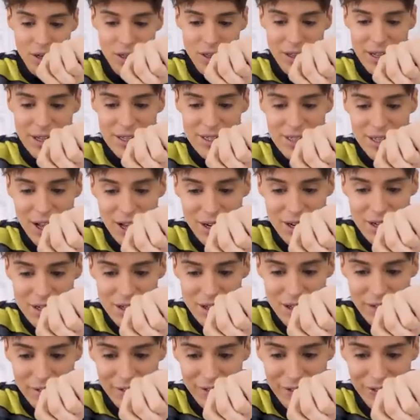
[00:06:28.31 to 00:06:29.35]
Let's cut into
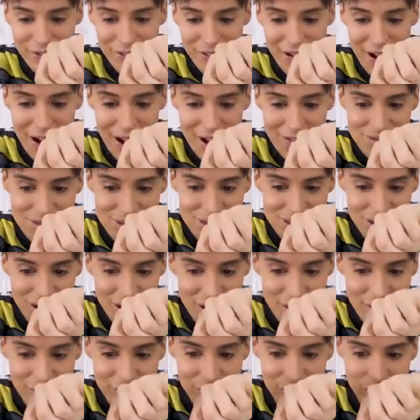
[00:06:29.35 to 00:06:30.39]
the five
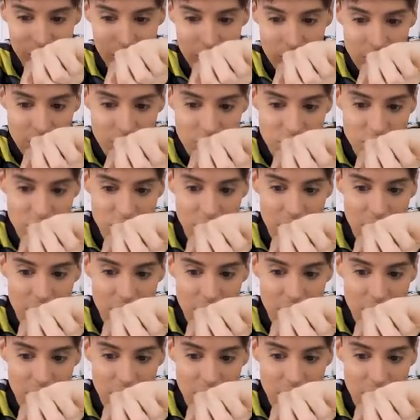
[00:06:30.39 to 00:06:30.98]
star first.